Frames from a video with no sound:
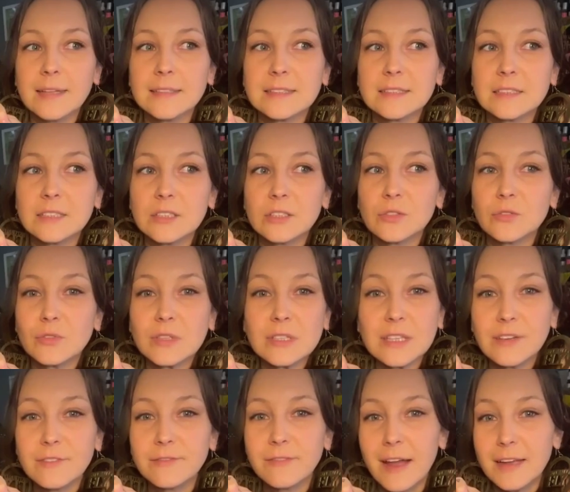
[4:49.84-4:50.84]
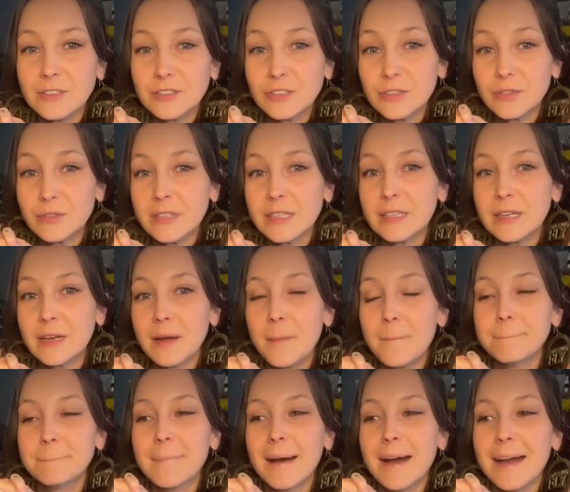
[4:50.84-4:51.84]
still really fine-tuning
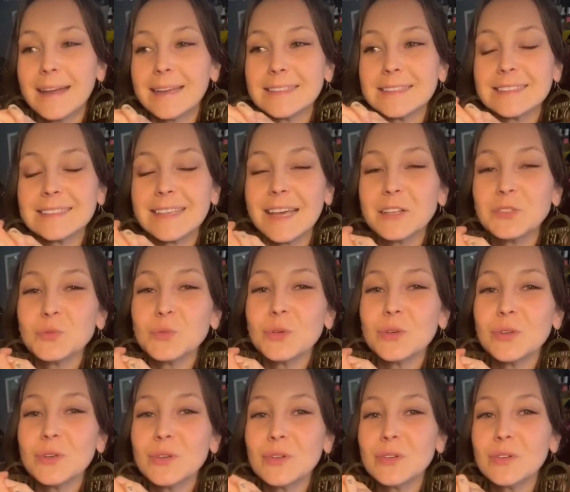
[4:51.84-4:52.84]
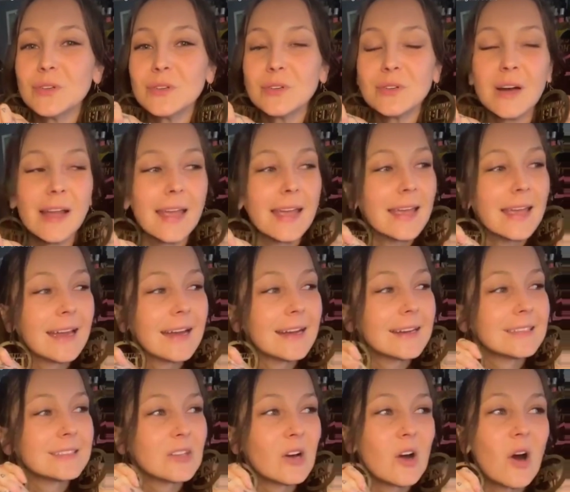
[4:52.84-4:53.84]
my schedule
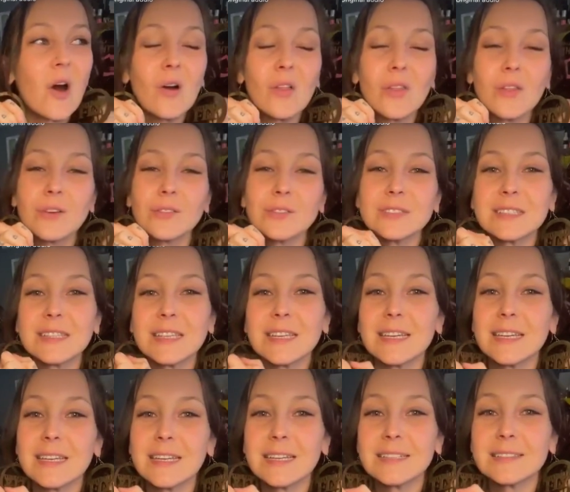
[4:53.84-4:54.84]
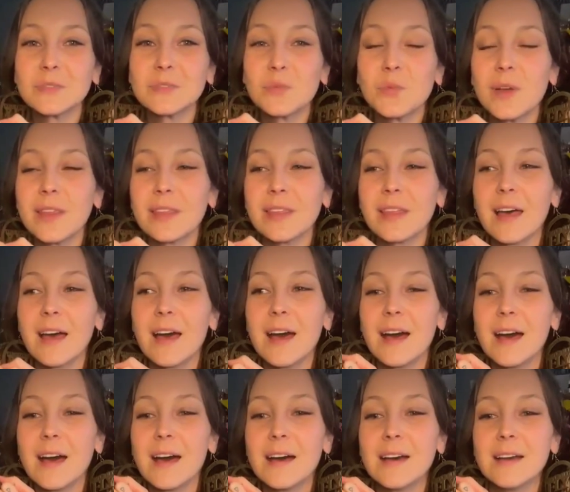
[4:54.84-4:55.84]
and all those things with
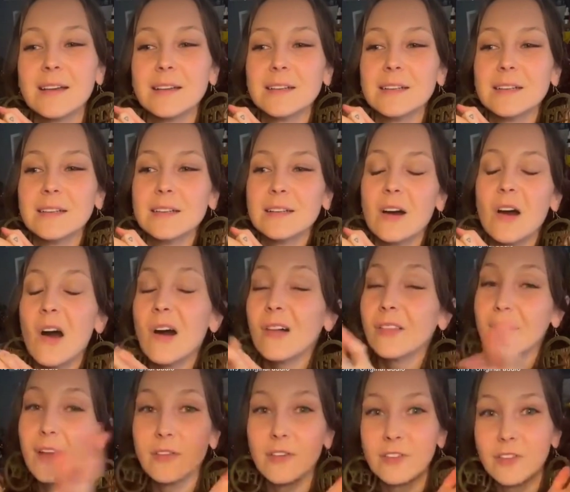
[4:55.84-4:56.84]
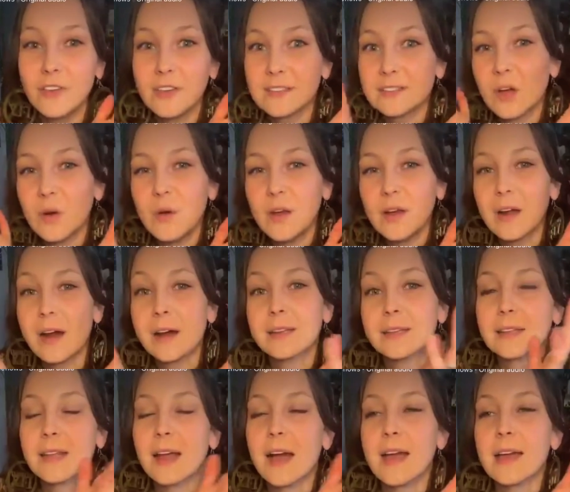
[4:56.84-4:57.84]
all the other things going on
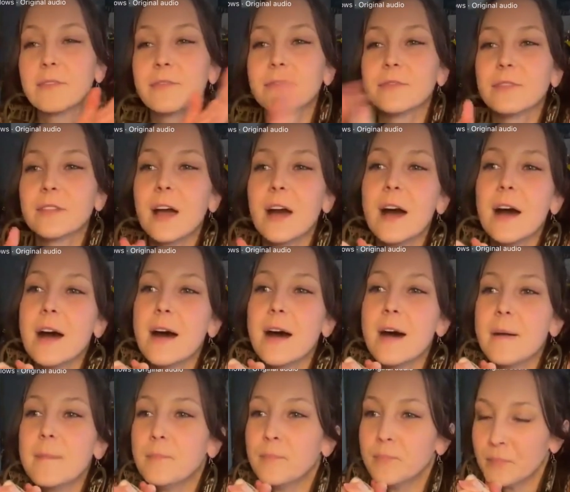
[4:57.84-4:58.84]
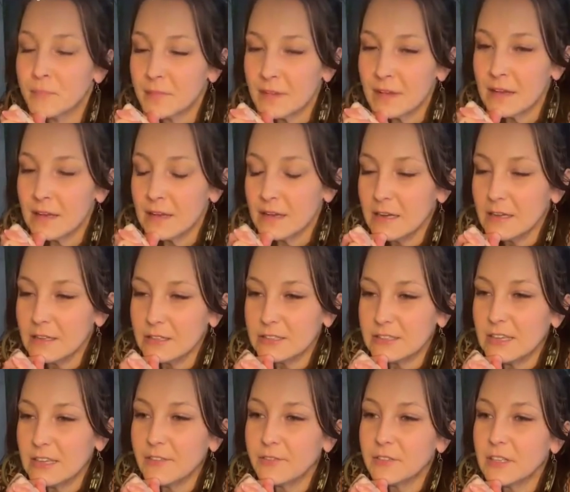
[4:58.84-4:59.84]
in life.
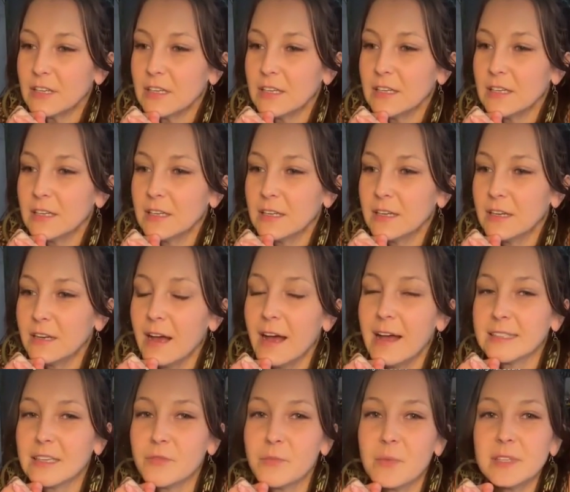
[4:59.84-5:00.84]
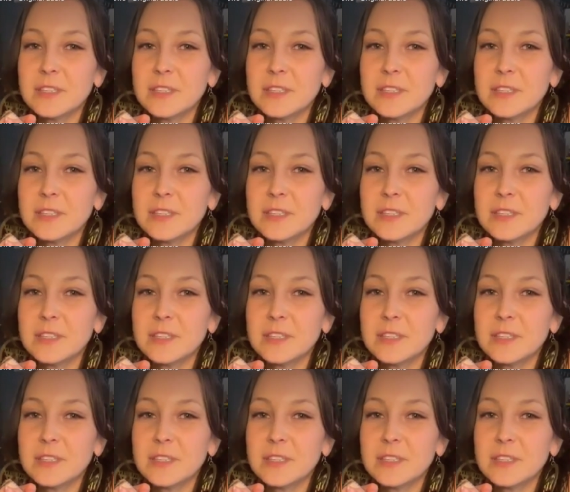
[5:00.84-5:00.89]
there's definitely, as I've